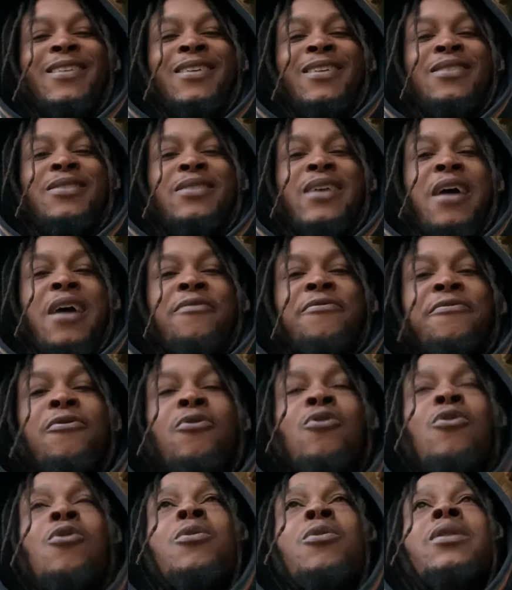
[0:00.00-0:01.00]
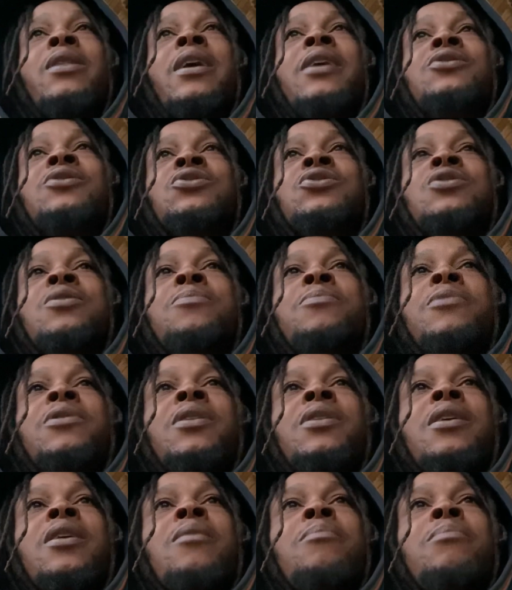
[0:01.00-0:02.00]
that full relationship
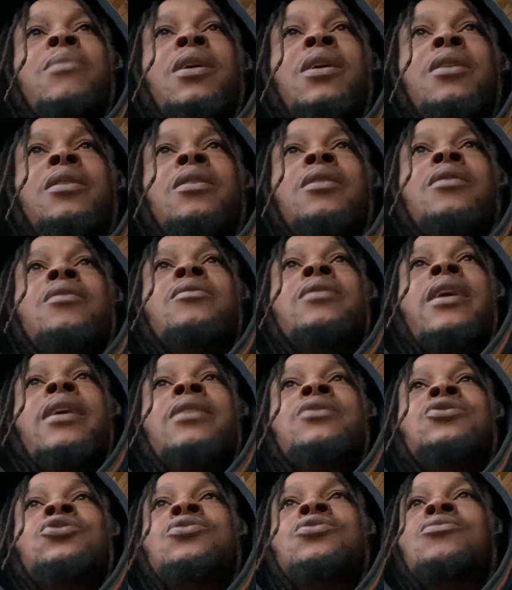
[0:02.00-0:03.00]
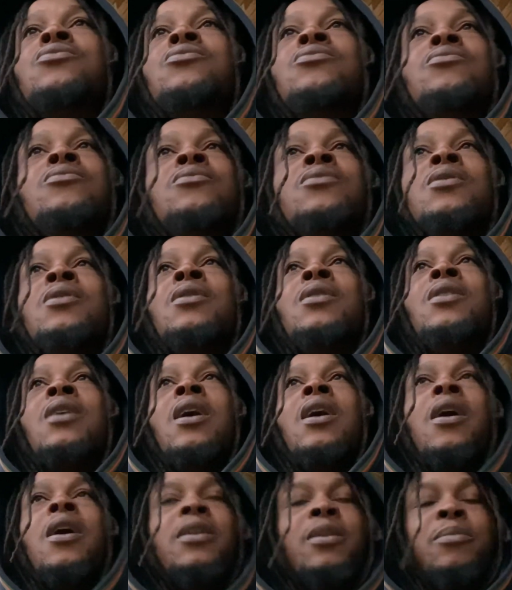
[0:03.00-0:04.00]
again, meaning that you
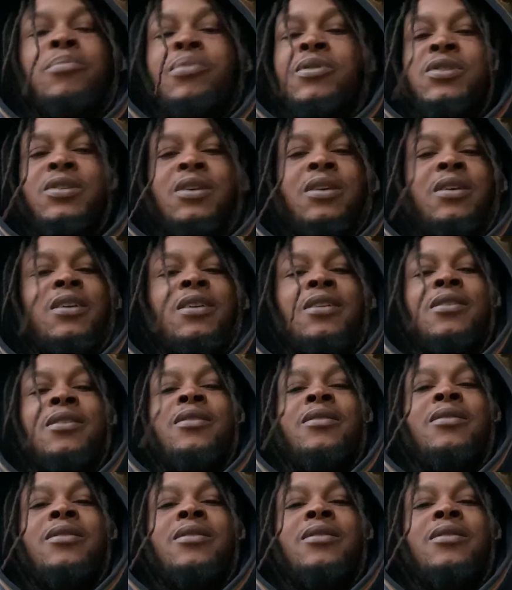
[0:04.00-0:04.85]
100% in.